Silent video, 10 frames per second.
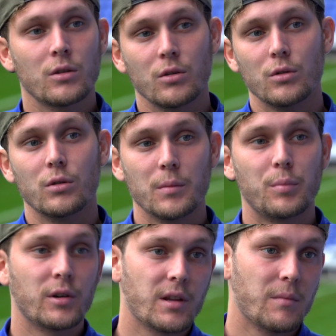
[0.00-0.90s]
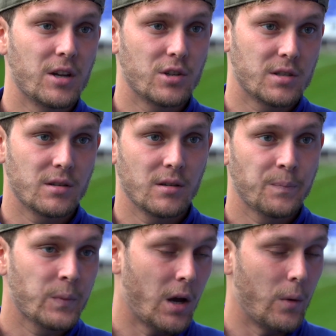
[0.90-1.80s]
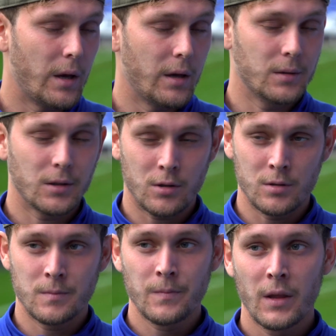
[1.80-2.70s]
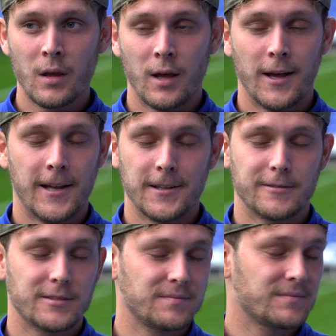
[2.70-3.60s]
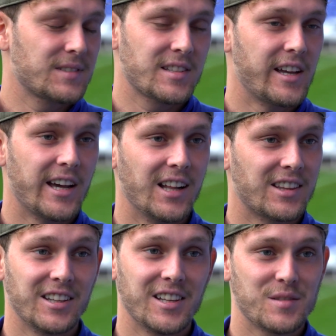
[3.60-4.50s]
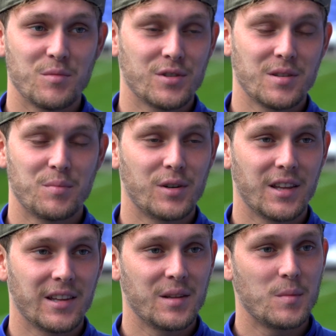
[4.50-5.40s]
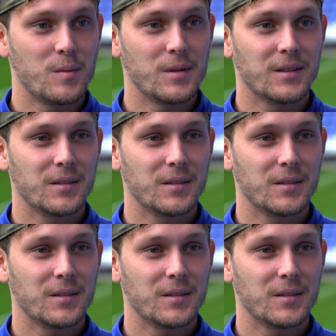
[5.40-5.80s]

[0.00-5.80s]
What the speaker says: 2 important matches away home, and stay healthy. That's most important at the moment.